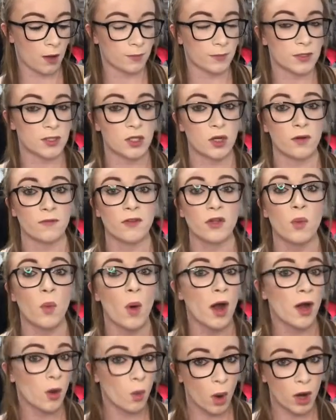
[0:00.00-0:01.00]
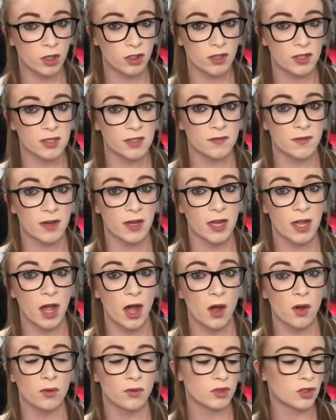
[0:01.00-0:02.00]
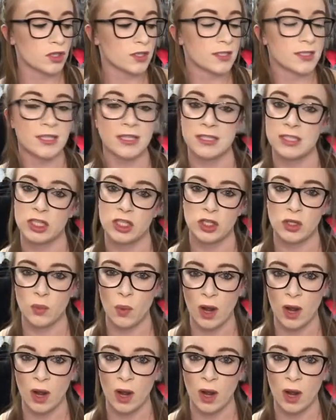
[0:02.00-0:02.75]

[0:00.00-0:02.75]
So if you want to watch this video, just continue